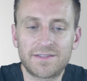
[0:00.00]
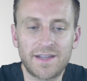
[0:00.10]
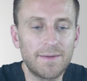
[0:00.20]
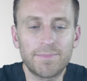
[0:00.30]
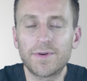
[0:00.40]

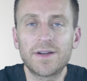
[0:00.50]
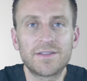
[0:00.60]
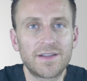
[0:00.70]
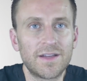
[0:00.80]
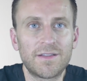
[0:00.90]
temporary
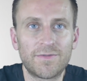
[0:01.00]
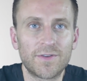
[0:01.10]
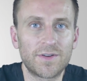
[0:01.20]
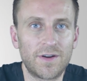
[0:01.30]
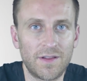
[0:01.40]
teeth
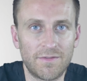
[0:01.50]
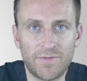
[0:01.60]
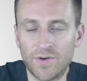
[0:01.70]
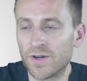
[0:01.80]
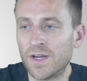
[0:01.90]
for an
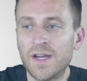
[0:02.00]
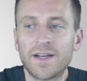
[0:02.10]
All-On-4